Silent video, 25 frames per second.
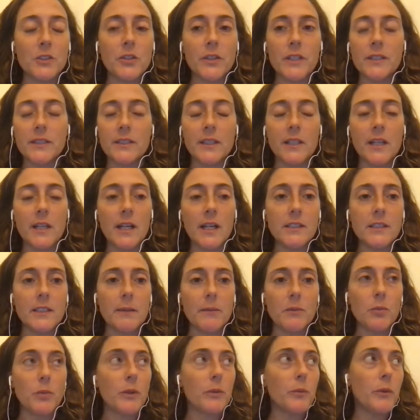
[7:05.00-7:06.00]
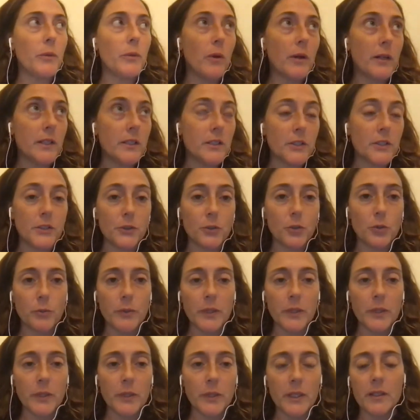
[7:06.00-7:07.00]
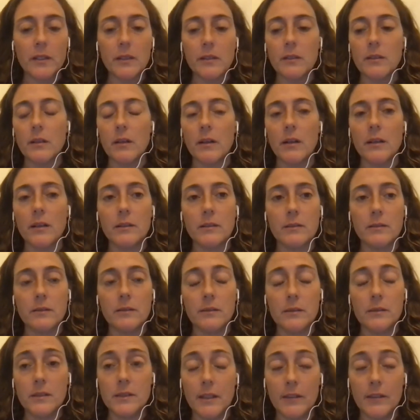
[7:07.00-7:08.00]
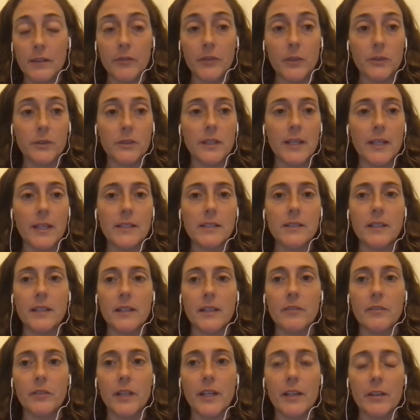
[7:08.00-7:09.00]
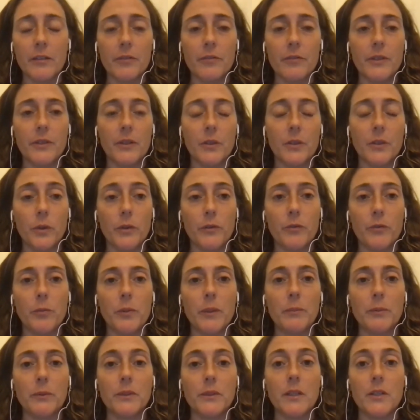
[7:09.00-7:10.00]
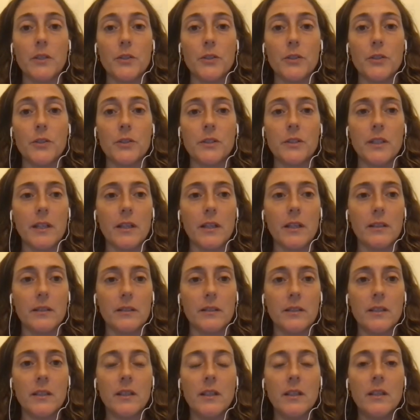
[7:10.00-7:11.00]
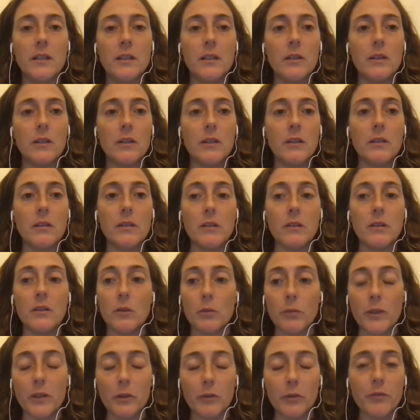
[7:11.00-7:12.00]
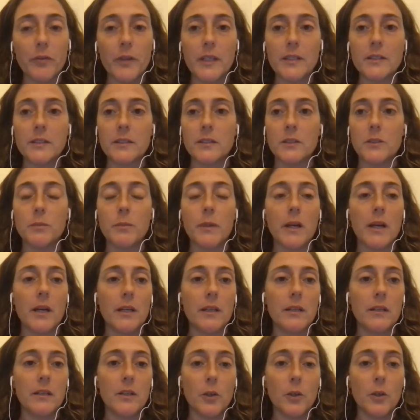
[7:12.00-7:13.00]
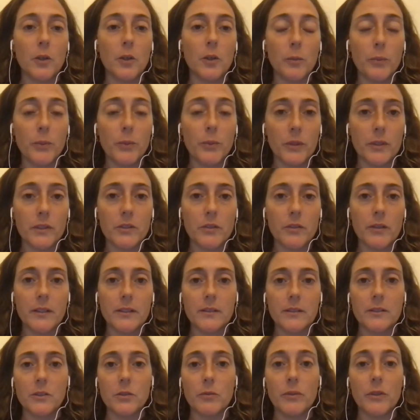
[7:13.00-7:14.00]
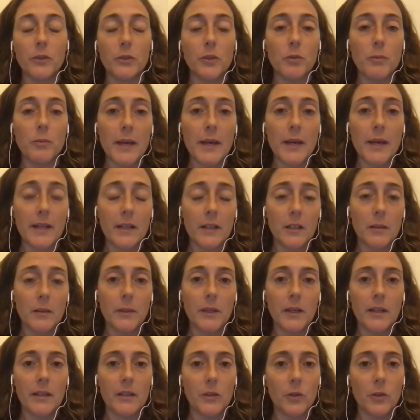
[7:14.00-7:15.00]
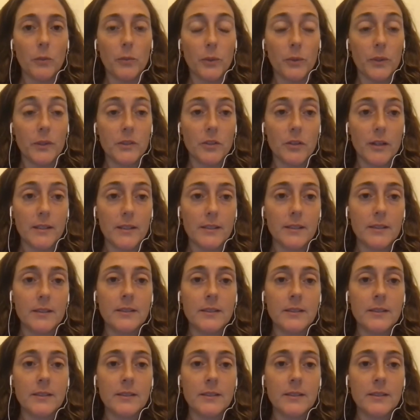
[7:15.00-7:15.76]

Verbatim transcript: concept where we wanted to zoom in on Stefano's last day of life in order for people to understand the real faces behind the opioids crisis, the real humanity behind the opioids crisis.